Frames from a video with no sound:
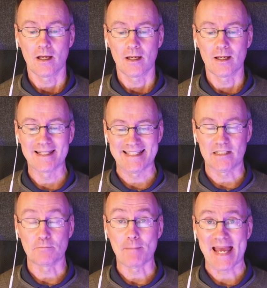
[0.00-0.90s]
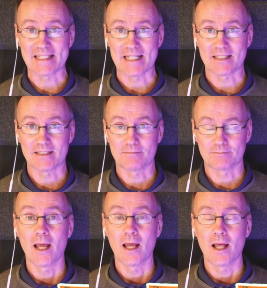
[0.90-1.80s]
a lead magnet.
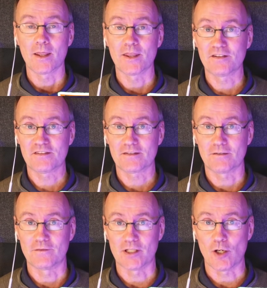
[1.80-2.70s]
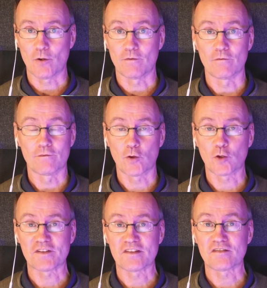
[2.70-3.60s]
This video
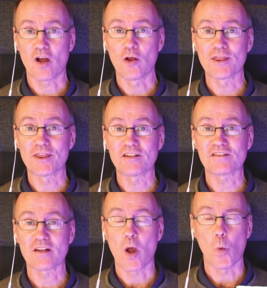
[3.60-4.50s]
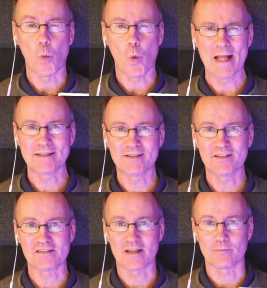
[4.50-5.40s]
focuses on this one
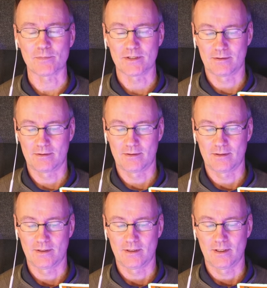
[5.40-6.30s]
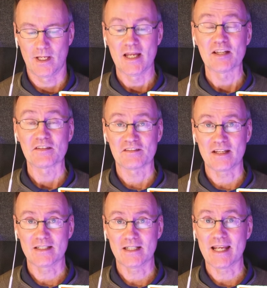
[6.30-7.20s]
step,
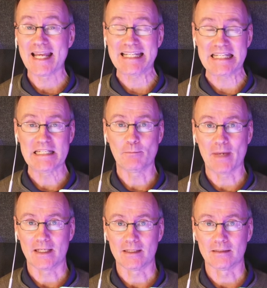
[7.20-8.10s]
sending an email,